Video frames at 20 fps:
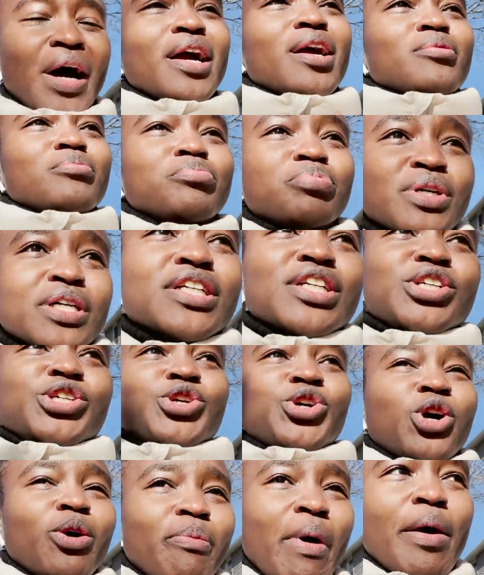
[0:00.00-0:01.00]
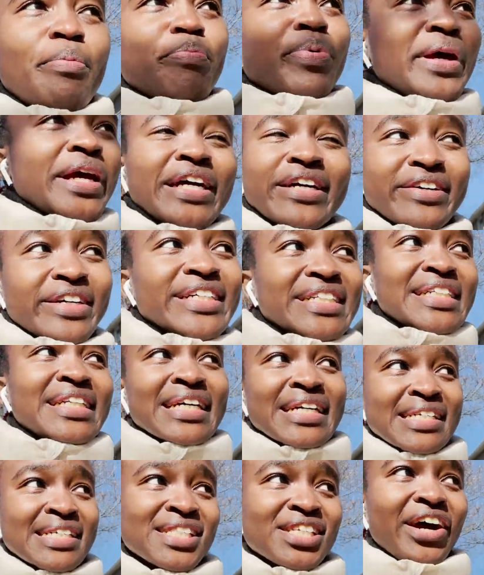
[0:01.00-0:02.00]
I am pretty sure my period
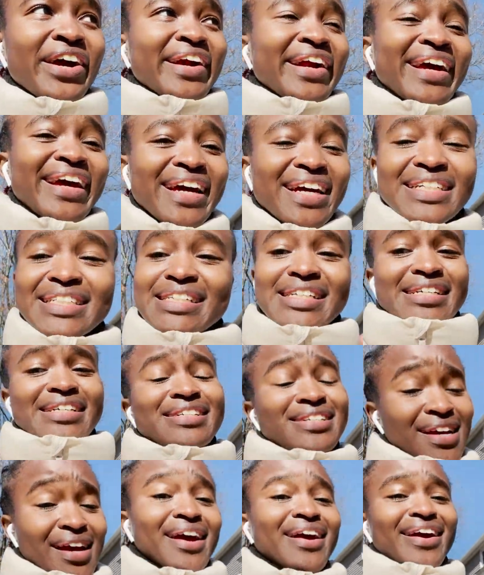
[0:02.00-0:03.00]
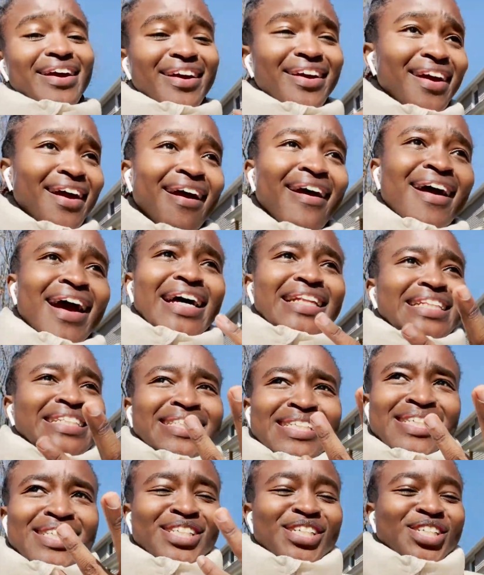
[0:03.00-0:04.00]
is starting today, and
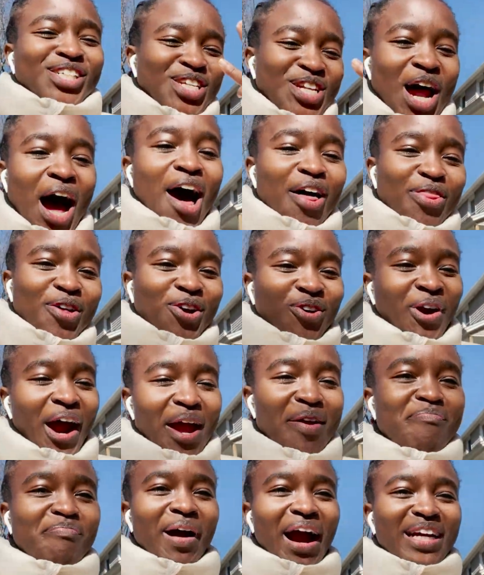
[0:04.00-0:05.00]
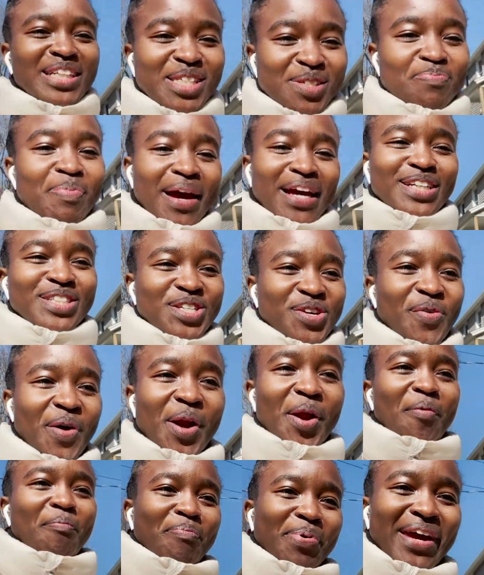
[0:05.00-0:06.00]
this is just not the right mind space you
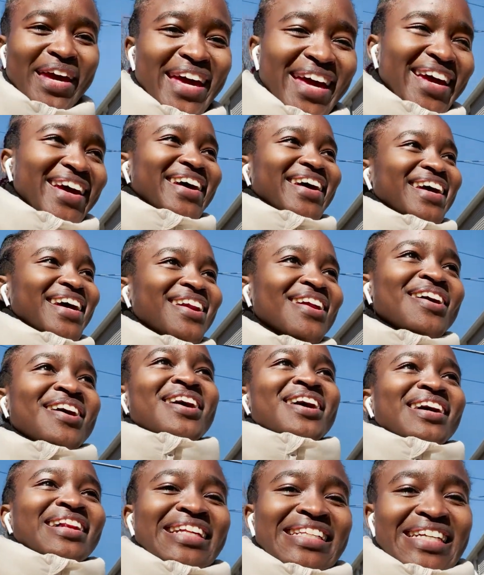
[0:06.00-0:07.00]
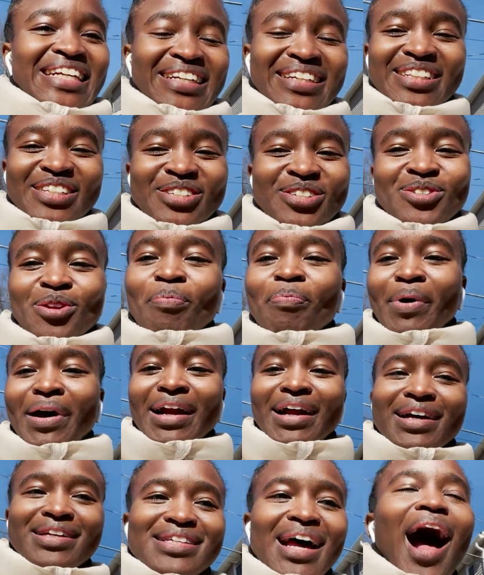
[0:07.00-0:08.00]
want to be in. Listen to the stupid
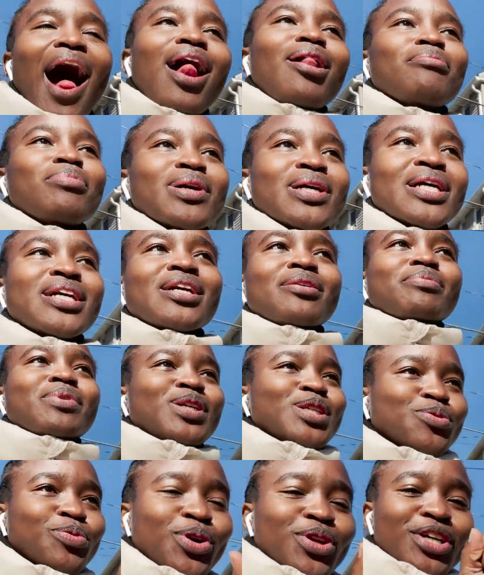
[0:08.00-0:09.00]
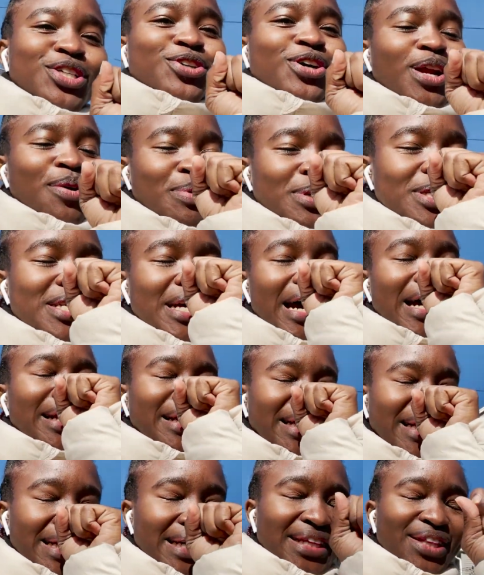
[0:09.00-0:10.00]
ass album, because we're not trying to be
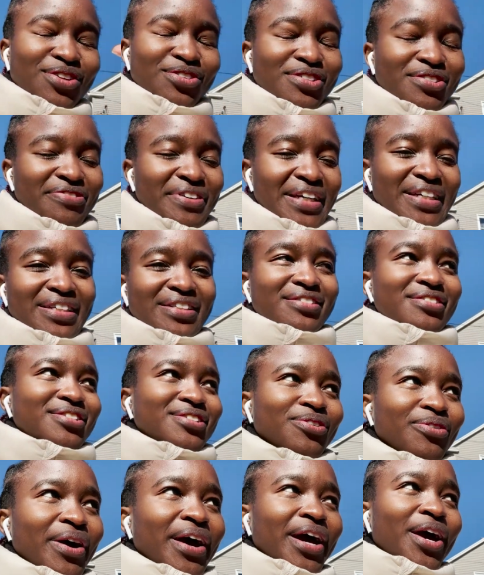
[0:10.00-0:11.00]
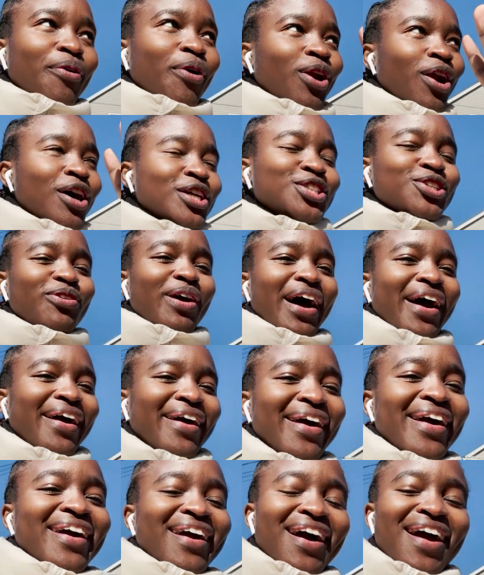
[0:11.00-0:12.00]
channeling in those feels, okay? We're not
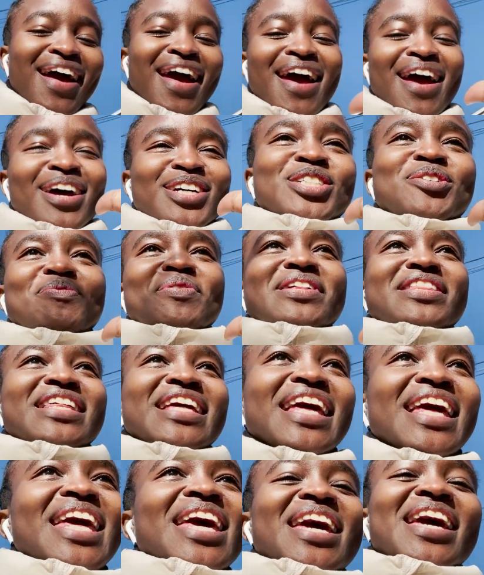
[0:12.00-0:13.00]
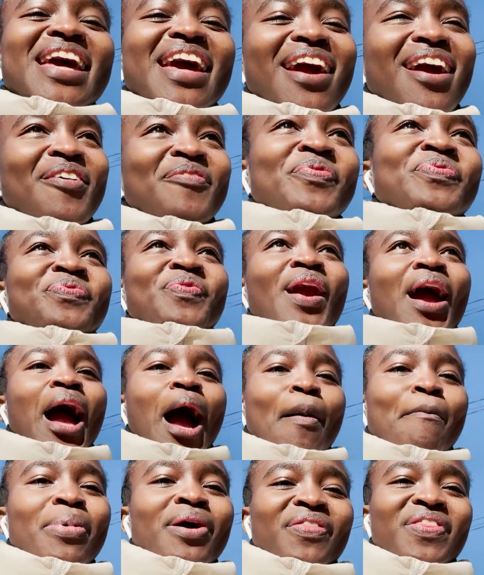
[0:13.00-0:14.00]
trying to be thinking
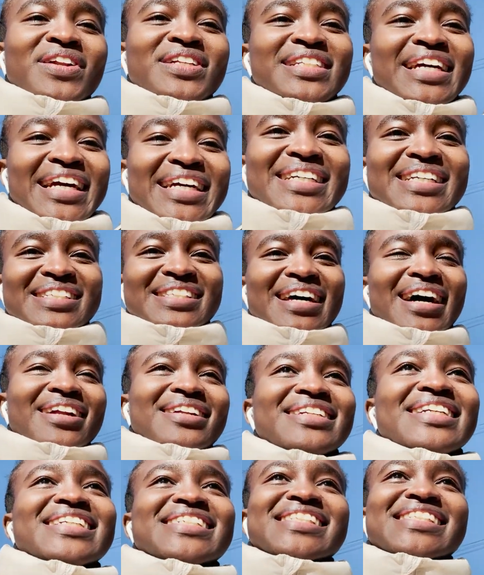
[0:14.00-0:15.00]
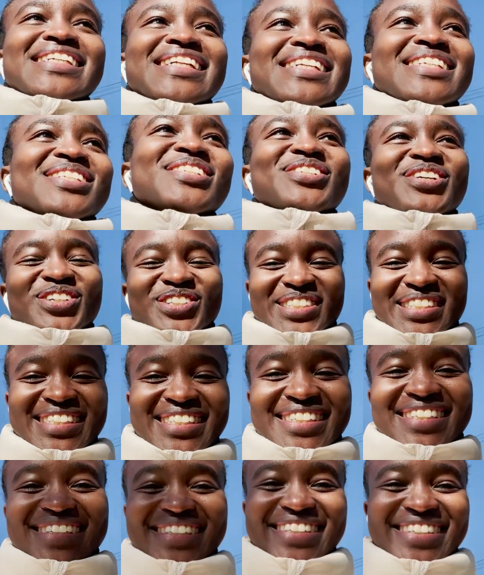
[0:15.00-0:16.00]
about the days that niggas did us
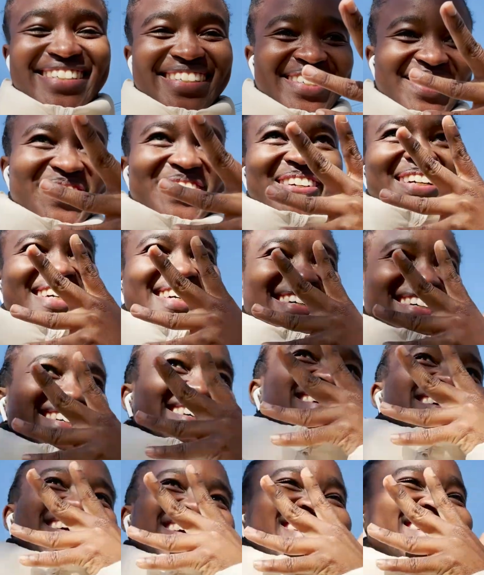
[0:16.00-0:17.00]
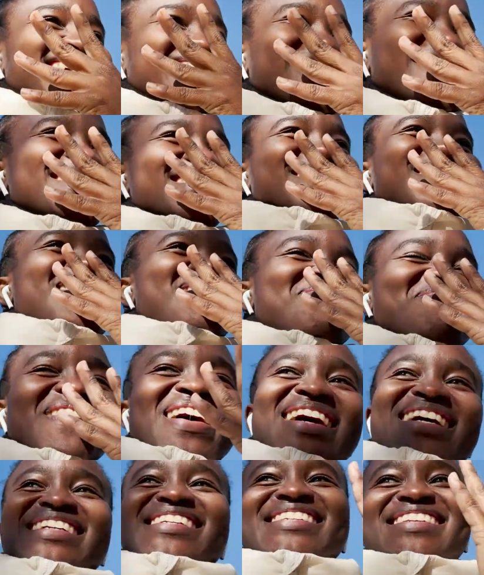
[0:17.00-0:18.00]
dirty. Oh my God, this is so
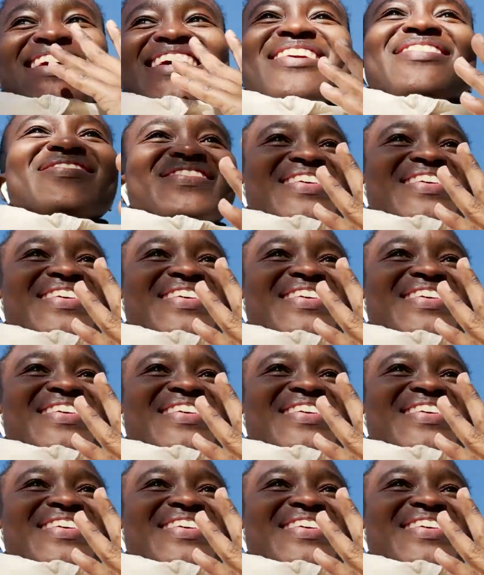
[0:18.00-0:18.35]
embarrassing.